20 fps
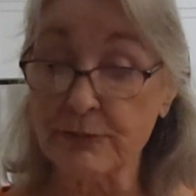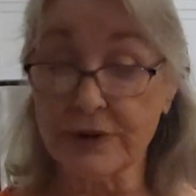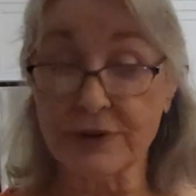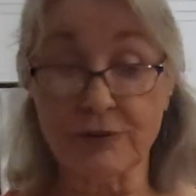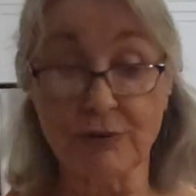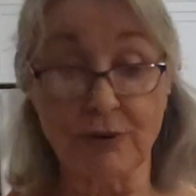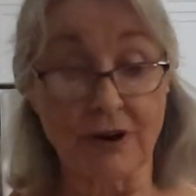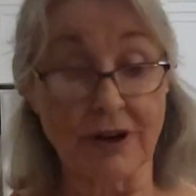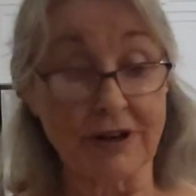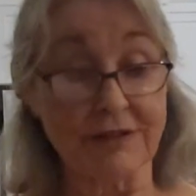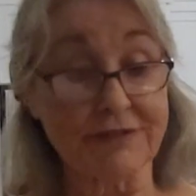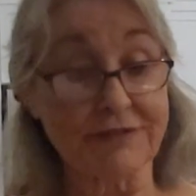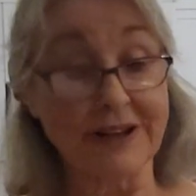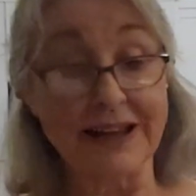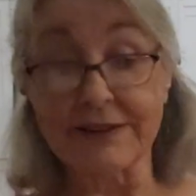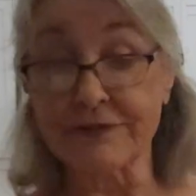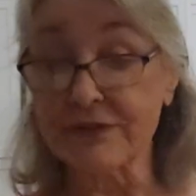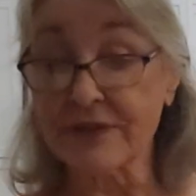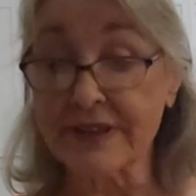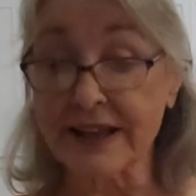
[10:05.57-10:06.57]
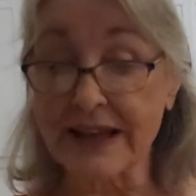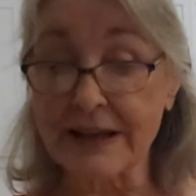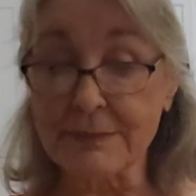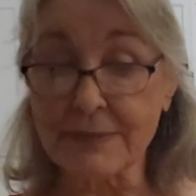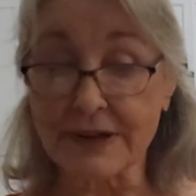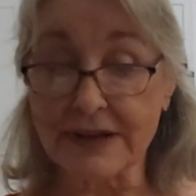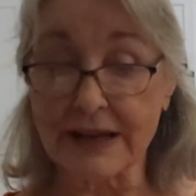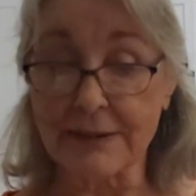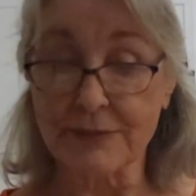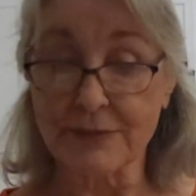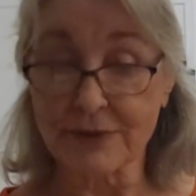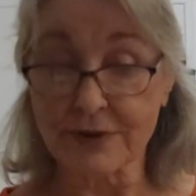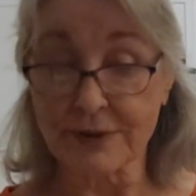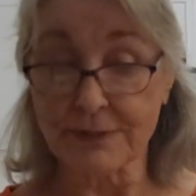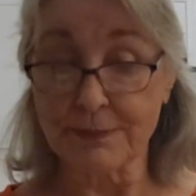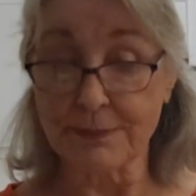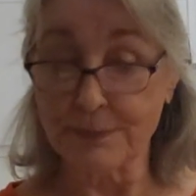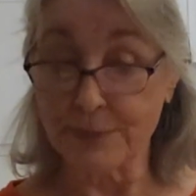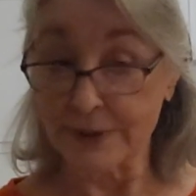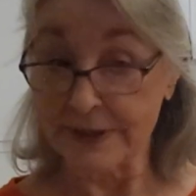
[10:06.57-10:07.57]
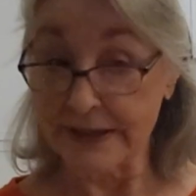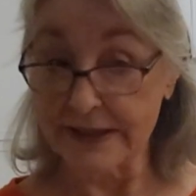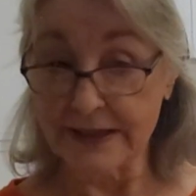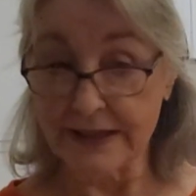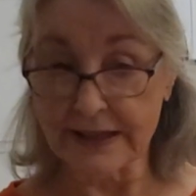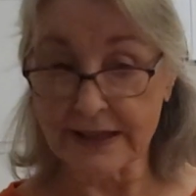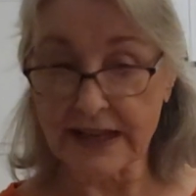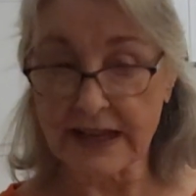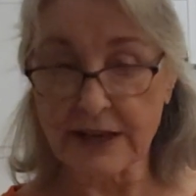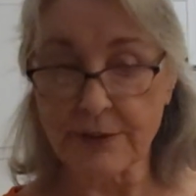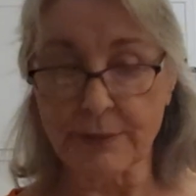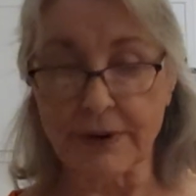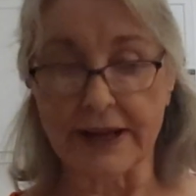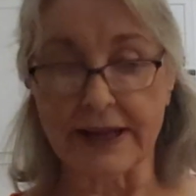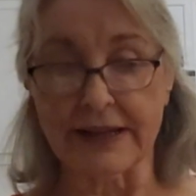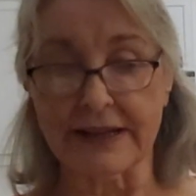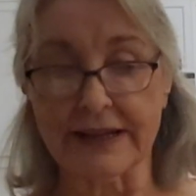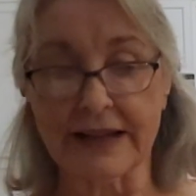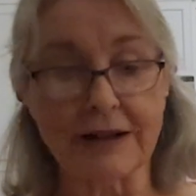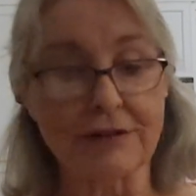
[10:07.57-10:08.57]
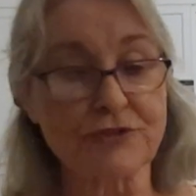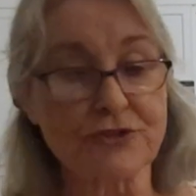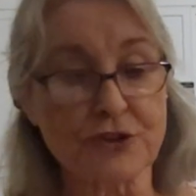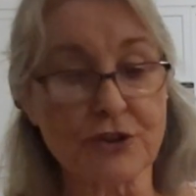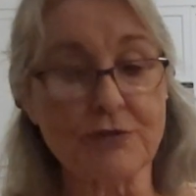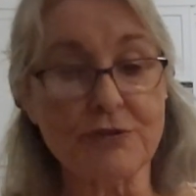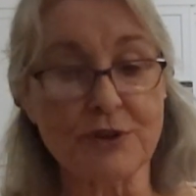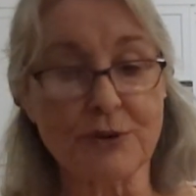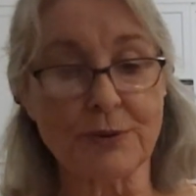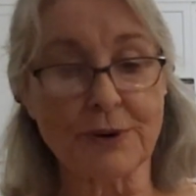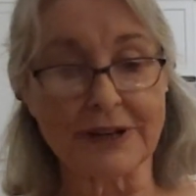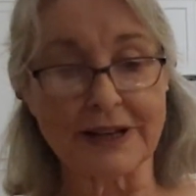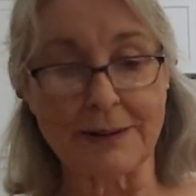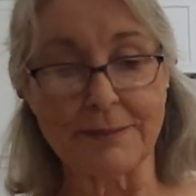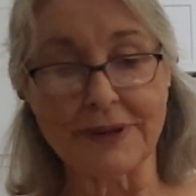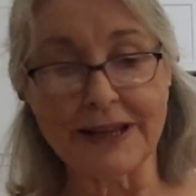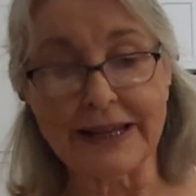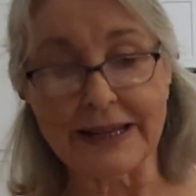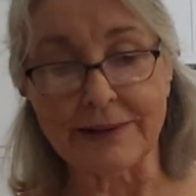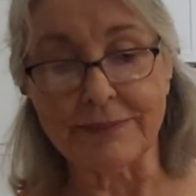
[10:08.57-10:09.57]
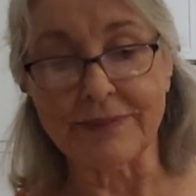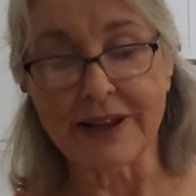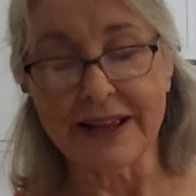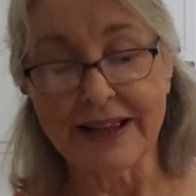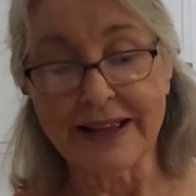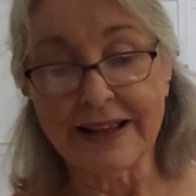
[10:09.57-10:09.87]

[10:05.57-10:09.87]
would qualify for that, but I'm going to put it in anyway, and I'll show you what I mean.